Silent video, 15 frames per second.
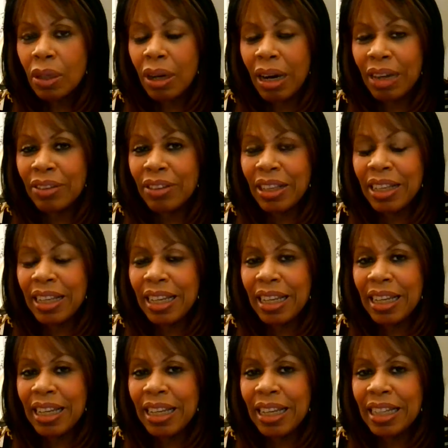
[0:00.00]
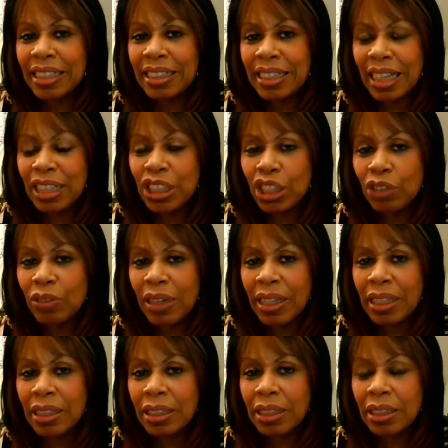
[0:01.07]
I think he
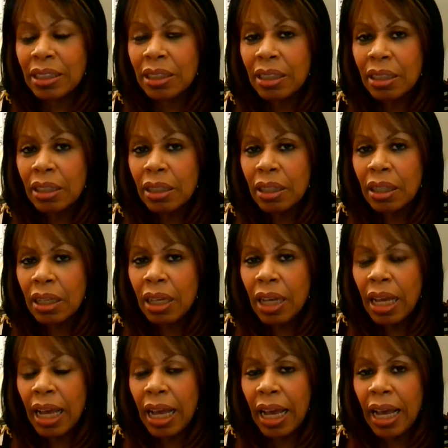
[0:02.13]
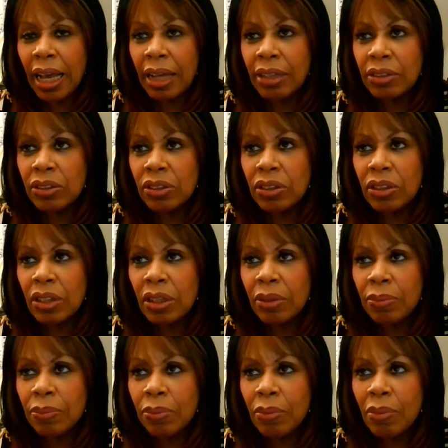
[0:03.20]
exaggerates, and
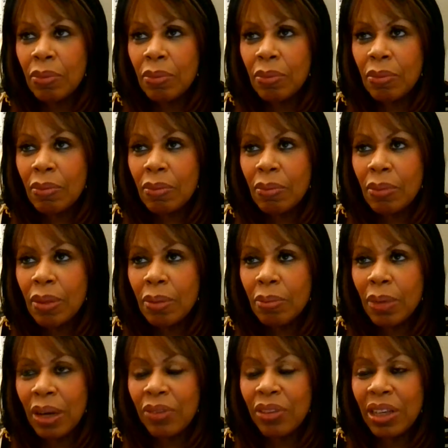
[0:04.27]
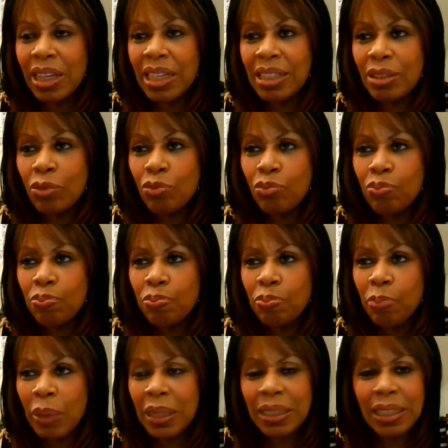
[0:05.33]
I think he's a
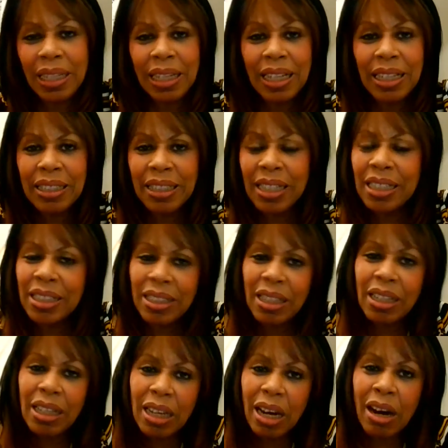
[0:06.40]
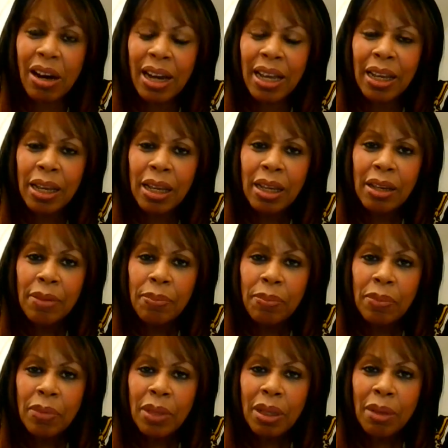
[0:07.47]
basically a decent guy,
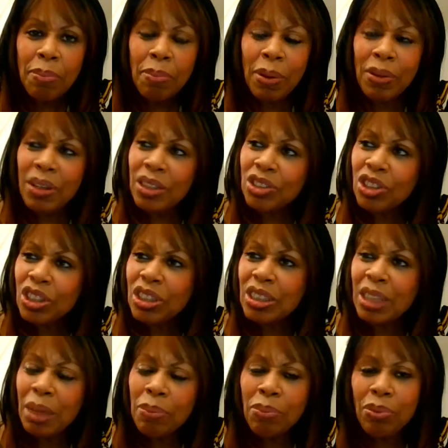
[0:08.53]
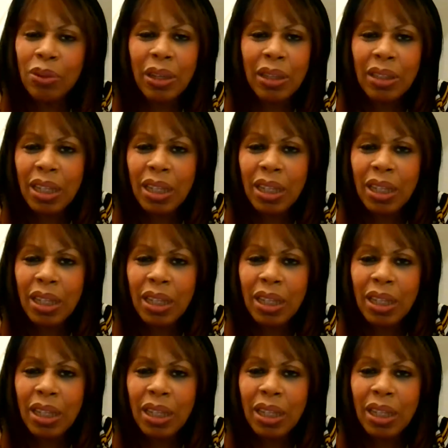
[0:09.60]
but there's just something